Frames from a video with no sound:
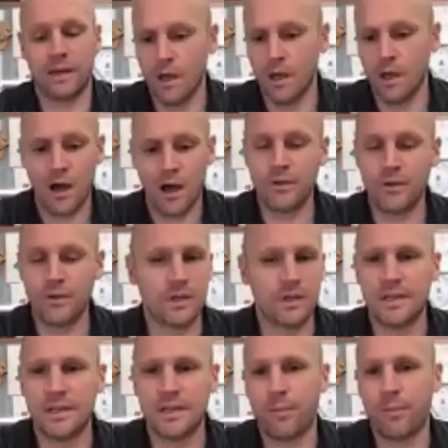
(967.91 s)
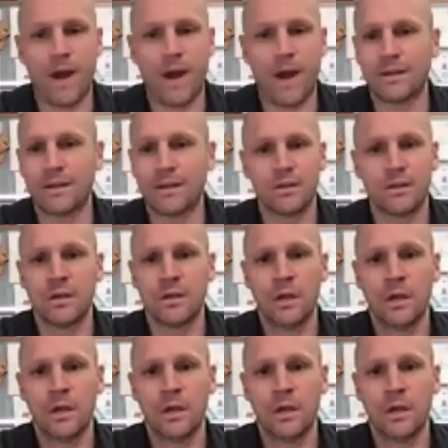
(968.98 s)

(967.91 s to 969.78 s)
And of the 69 practices,